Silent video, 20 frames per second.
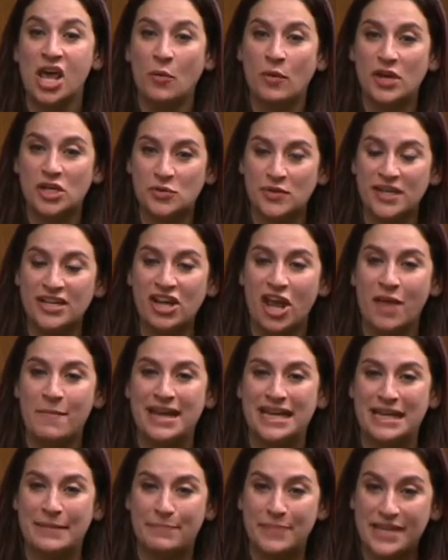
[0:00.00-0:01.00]
which we know
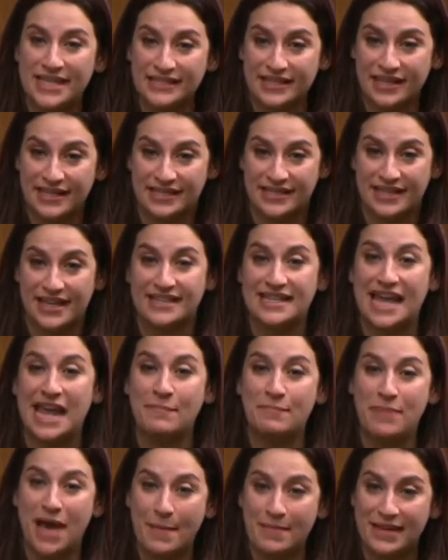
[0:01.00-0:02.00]
many businesses
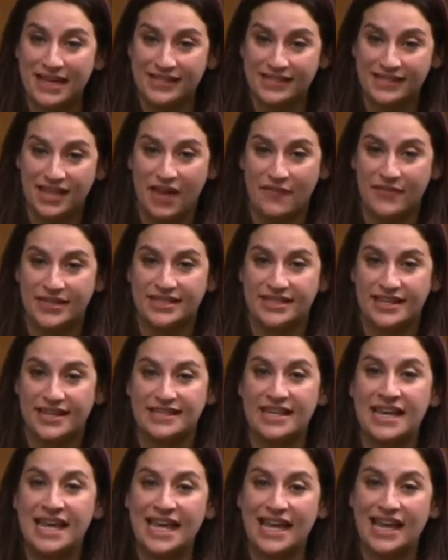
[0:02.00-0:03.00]
and public
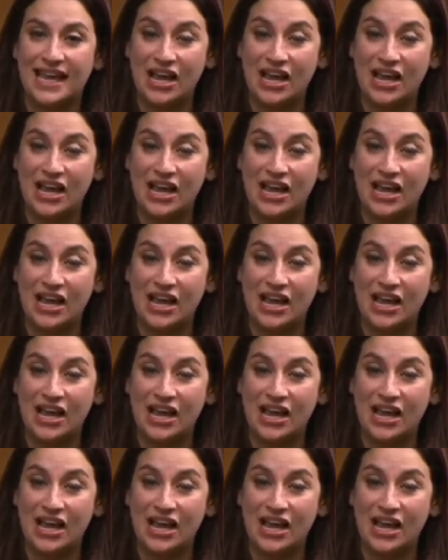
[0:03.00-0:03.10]
services